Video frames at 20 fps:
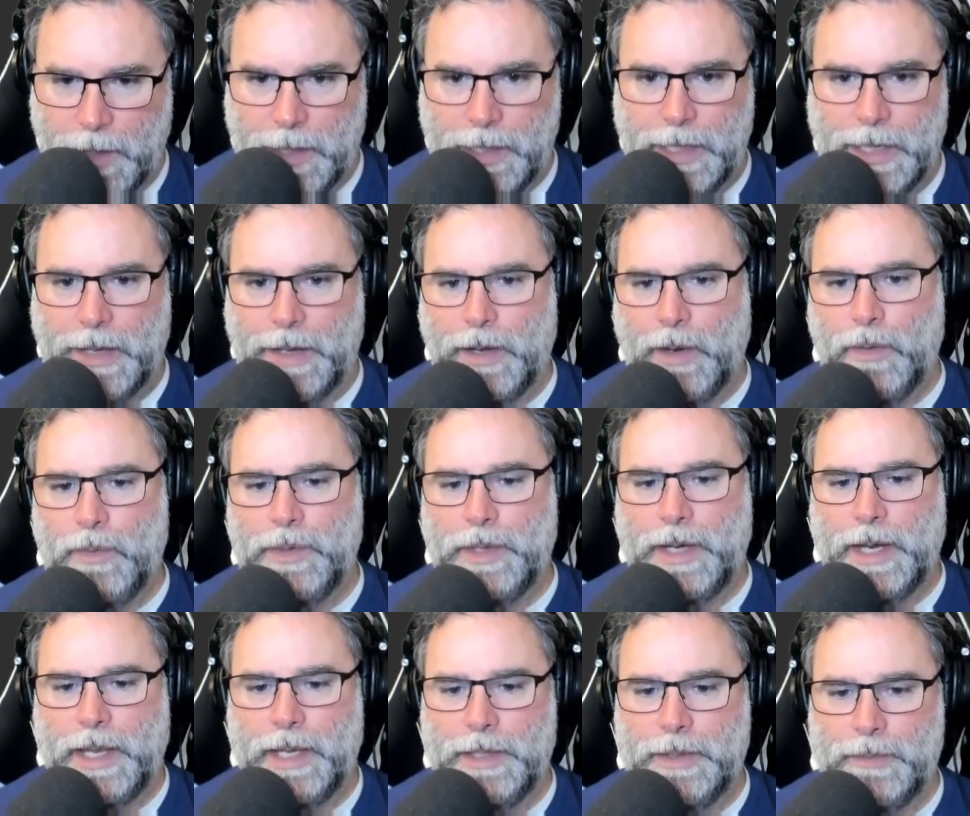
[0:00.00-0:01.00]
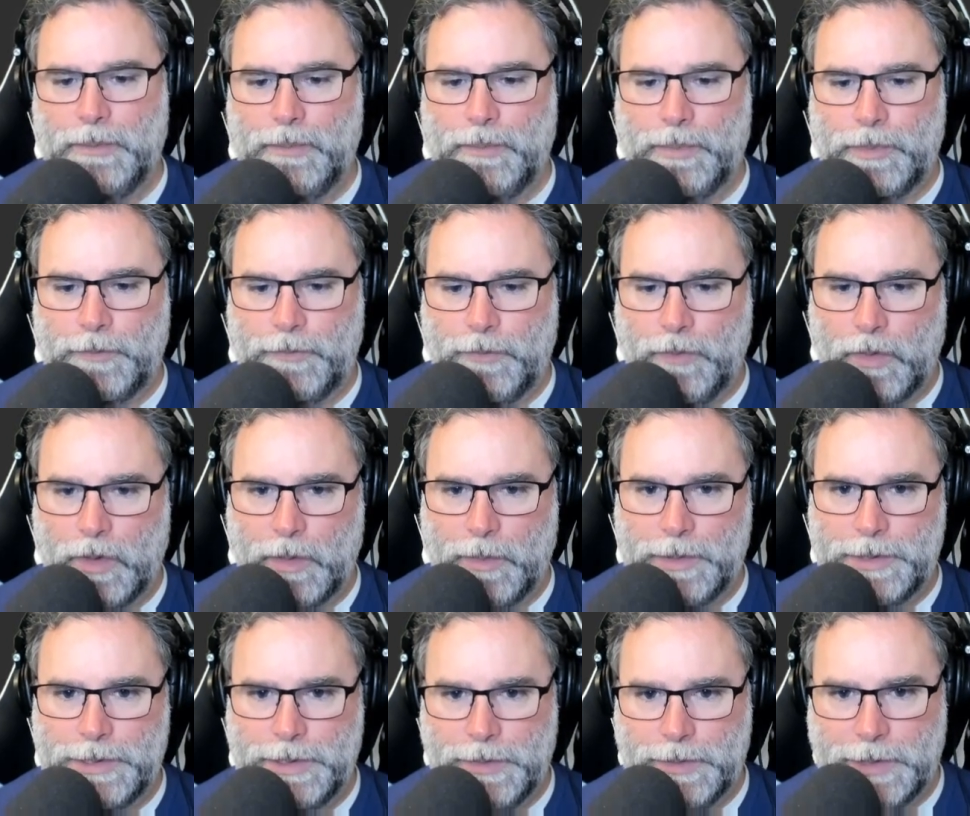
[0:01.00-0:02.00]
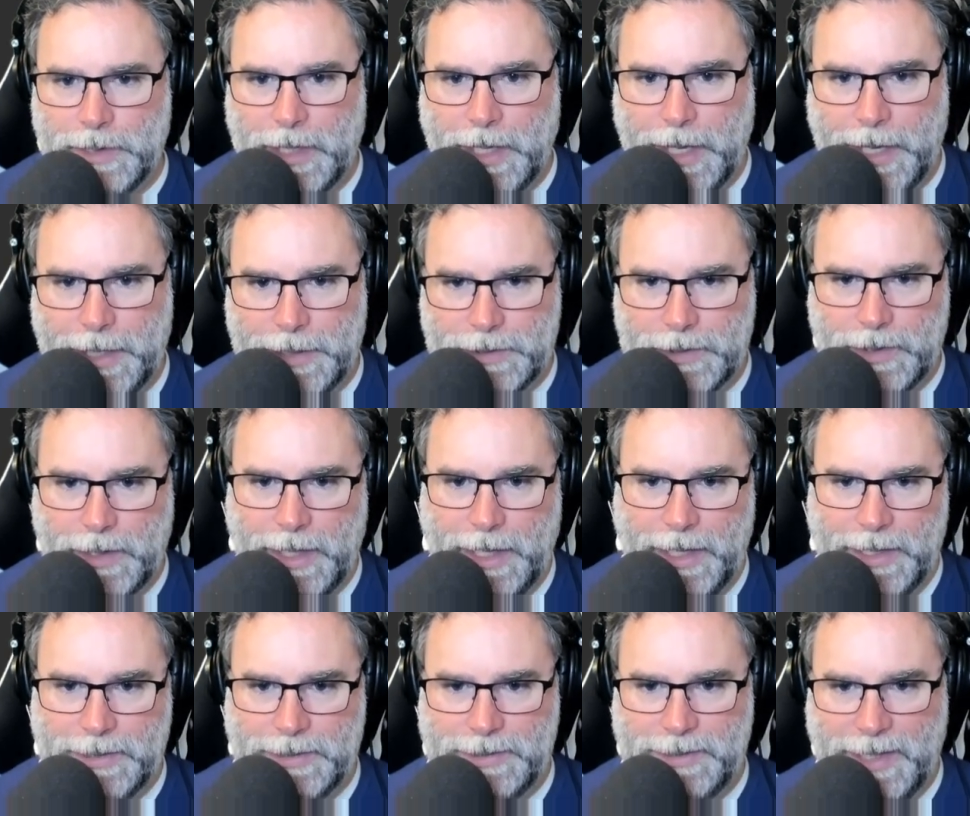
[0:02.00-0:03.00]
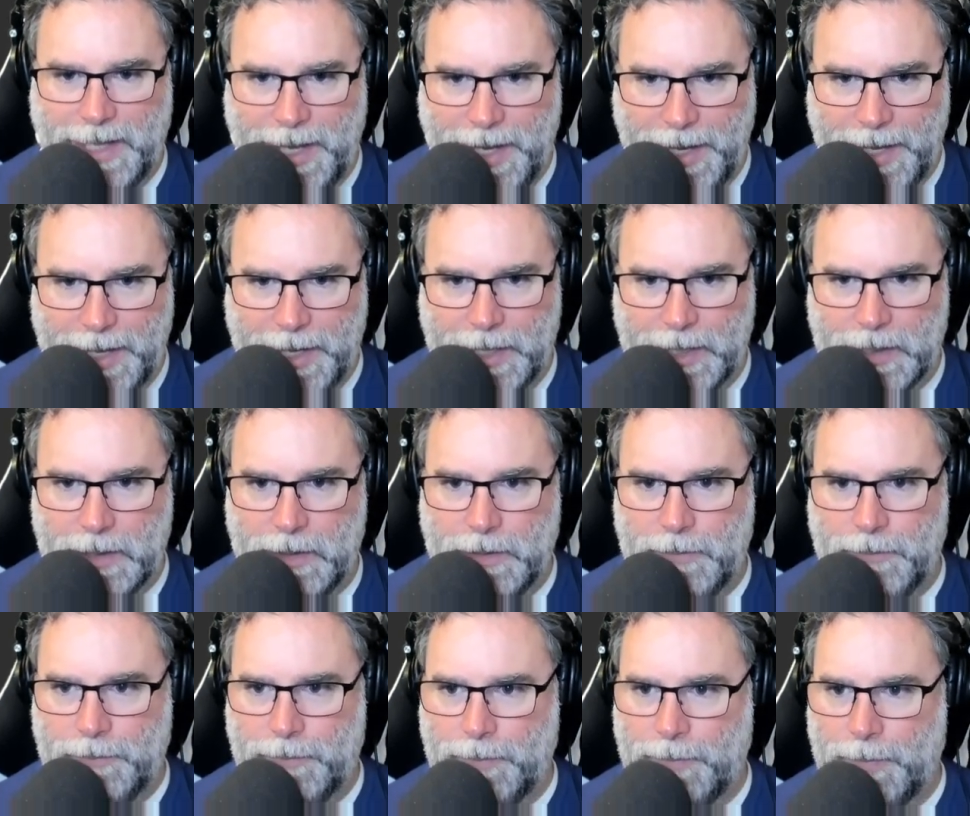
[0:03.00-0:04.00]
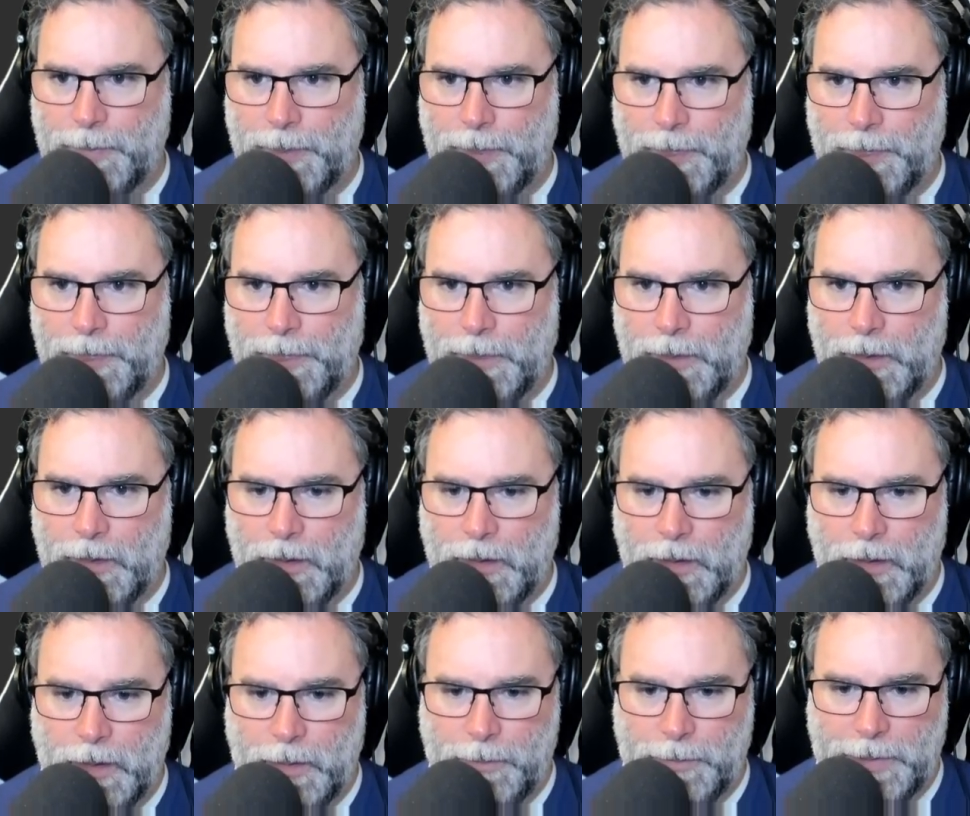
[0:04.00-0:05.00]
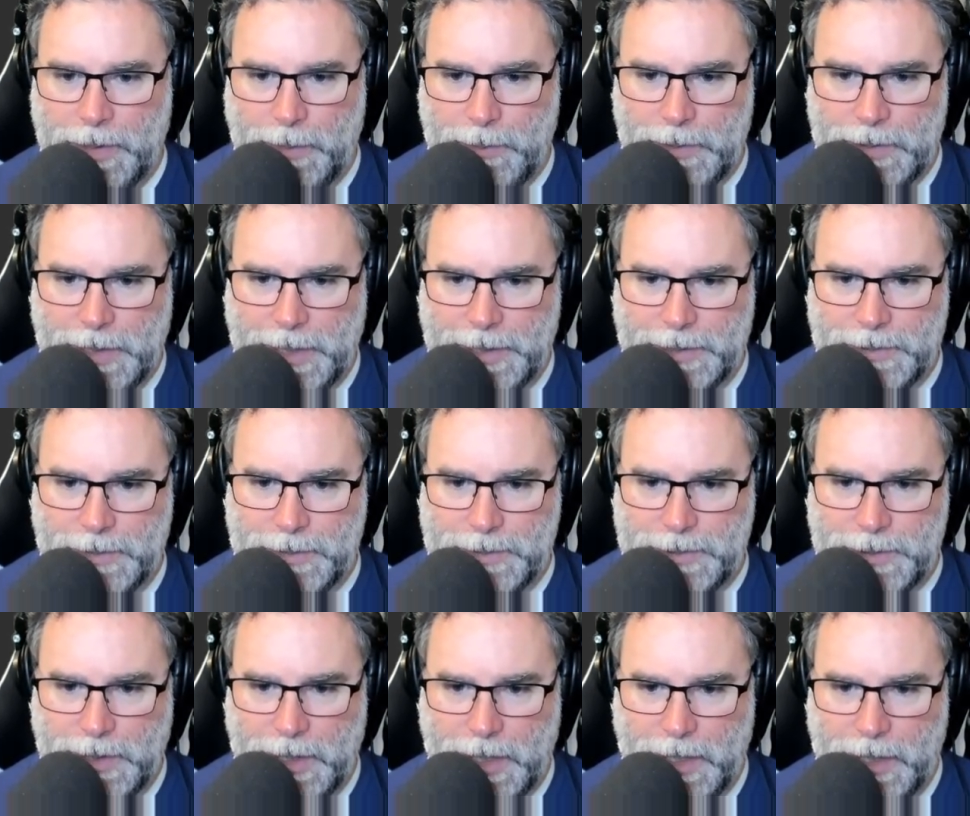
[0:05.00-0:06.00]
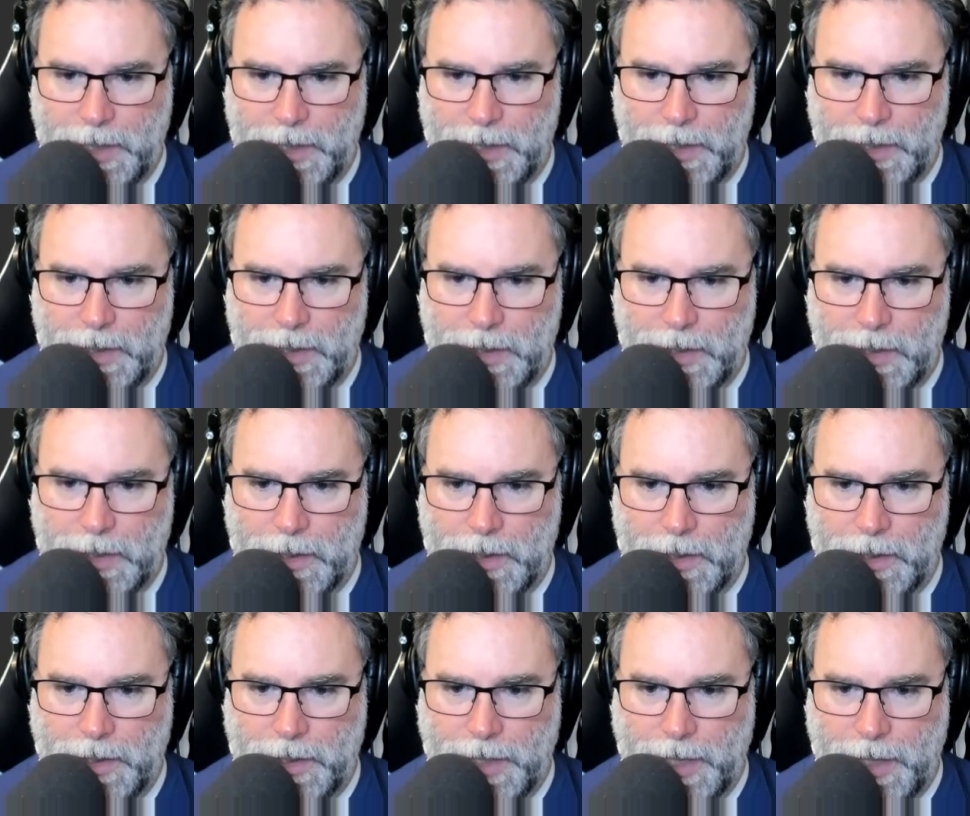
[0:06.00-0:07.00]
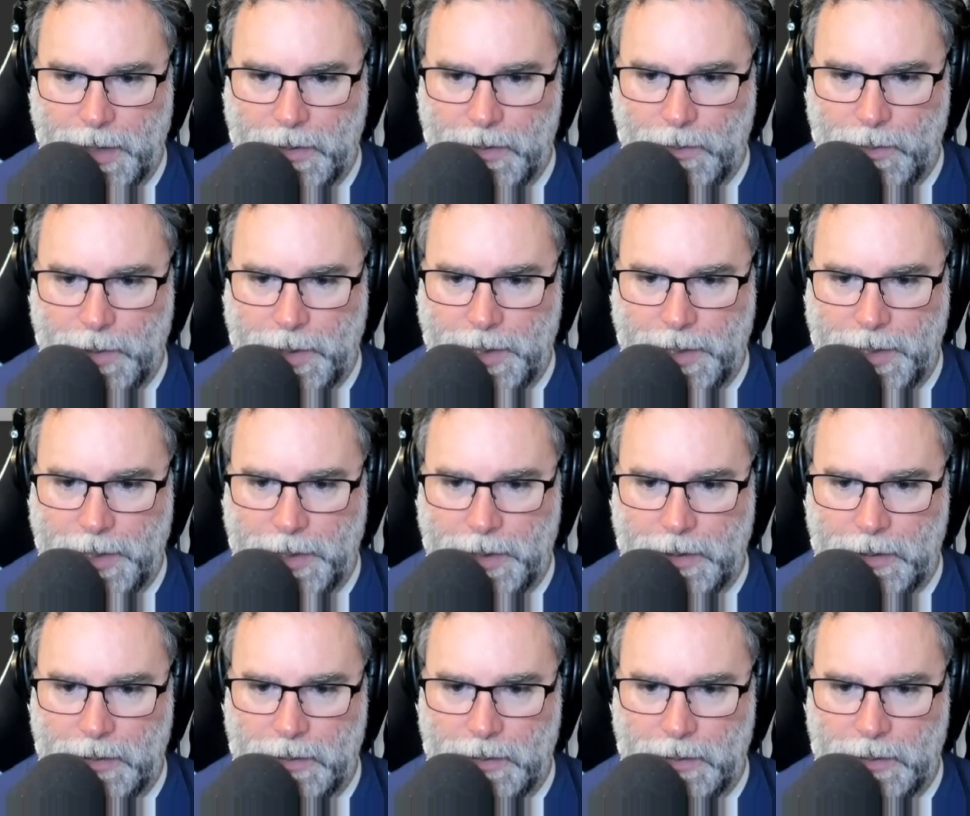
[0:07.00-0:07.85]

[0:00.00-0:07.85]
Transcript: Now I know that I before was using actor has tag, but I would like to say how do I